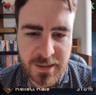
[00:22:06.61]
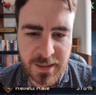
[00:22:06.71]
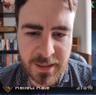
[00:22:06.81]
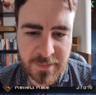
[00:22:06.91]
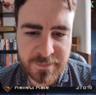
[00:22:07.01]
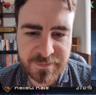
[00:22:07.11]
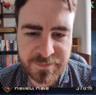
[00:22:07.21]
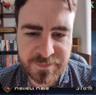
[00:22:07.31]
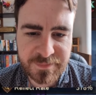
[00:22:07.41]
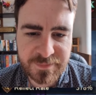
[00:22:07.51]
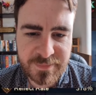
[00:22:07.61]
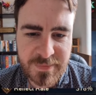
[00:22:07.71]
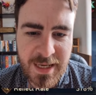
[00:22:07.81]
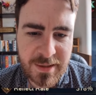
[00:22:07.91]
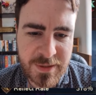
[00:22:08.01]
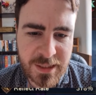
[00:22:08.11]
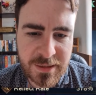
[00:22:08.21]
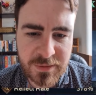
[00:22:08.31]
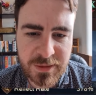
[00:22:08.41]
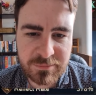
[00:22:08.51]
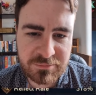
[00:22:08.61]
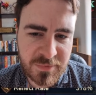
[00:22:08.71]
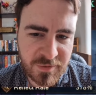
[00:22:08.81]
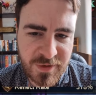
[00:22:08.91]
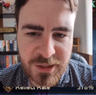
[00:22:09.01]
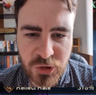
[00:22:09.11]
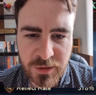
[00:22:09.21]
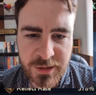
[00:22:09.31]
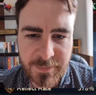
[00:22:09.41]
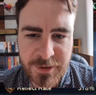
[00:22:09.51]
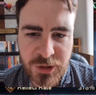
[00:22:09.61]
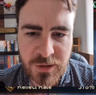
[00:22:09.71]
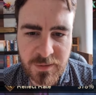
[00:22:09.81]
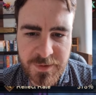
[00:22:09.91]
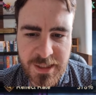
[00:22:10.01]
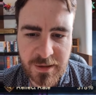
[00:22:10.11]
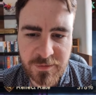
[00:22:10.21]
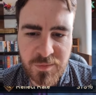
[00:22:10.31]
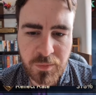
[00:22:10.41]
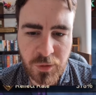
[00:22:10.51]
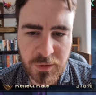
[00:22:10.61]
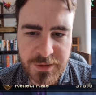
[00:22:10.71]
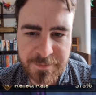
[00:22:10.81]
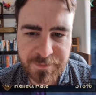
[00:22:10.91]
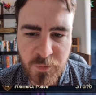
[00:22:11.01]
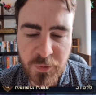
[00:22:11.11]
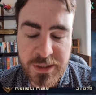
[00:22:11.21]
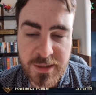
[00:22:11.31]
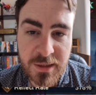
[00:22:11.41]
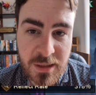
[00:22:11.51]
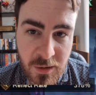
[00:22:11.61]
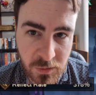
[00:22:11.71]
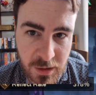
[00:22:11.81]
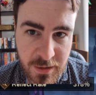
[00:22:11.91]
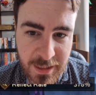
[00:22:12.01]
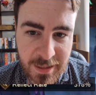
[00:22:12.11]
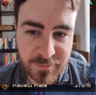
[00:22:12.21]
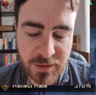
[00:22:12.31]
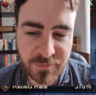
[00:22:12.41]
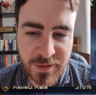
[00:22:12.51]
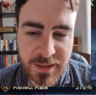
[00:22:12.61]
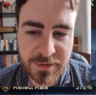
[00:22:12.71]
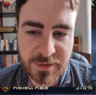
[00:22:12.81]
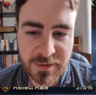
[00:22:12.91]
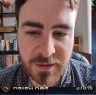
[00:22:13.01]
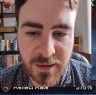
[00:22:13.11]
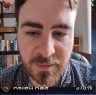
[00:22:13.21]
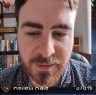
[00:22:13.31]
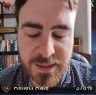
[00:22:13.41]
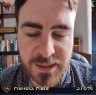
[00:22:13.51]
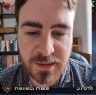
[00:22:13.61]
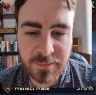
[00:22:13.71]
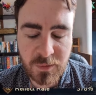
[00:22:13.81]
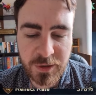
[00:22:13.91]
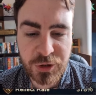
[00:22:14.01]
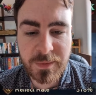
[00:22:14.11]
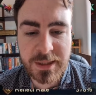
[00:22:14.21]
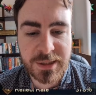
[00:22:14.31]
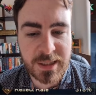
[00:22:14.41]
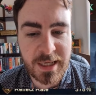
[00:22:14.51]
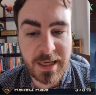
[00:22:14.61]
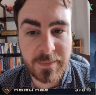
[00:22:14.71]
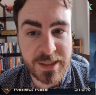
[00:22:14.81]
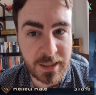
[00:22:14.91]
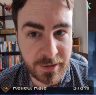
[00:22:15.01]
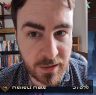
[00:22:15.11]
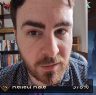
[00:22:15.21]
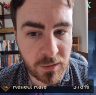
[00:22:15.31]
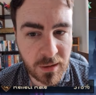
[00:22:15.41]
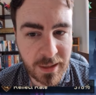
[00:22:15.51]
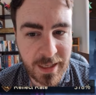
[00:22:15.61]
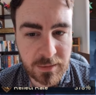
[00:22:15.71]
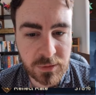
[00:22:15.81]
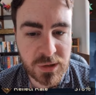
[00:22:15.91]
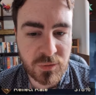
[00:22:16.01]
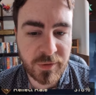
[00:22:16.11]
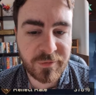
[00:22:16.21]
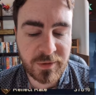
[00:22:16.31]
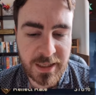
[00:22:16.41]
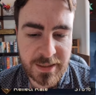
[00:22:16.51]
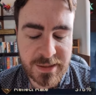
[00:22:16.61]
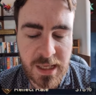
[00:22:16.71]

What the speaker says: Now, enemies are doing a fair chunk of damage to themselves, but we no longer have Leviathan on the team, which means that enemies are no longer able to reflect